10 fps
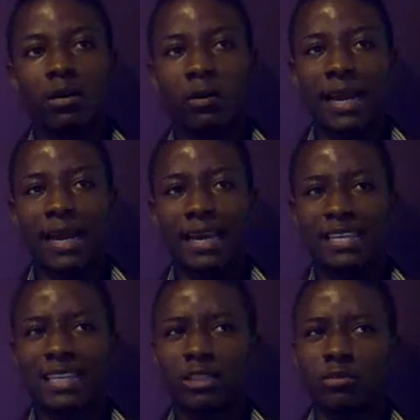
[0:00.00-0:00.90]
Well, I
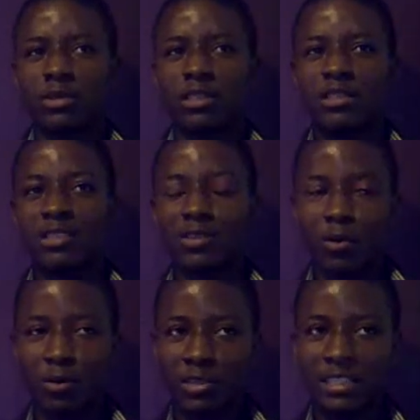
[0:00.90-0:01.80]
guess I should be
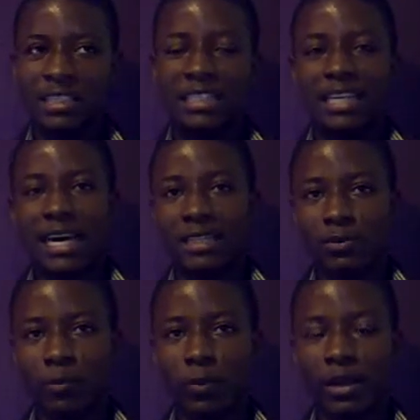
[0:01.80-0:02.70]
discussing that
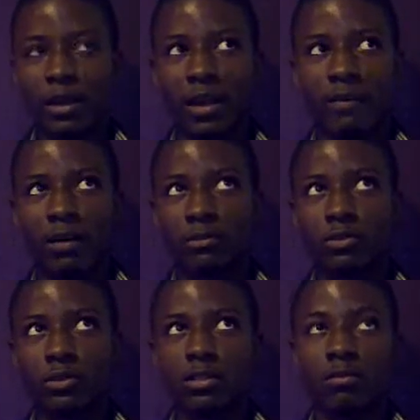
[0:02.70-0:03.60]
whenever I'm
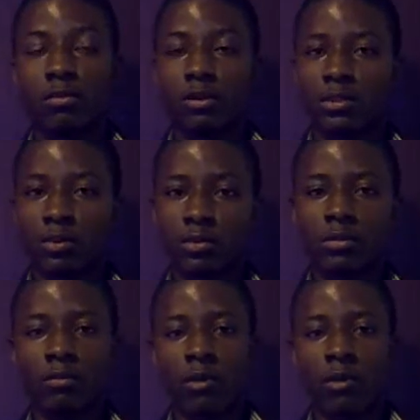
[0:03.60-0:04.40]
treating blood cells.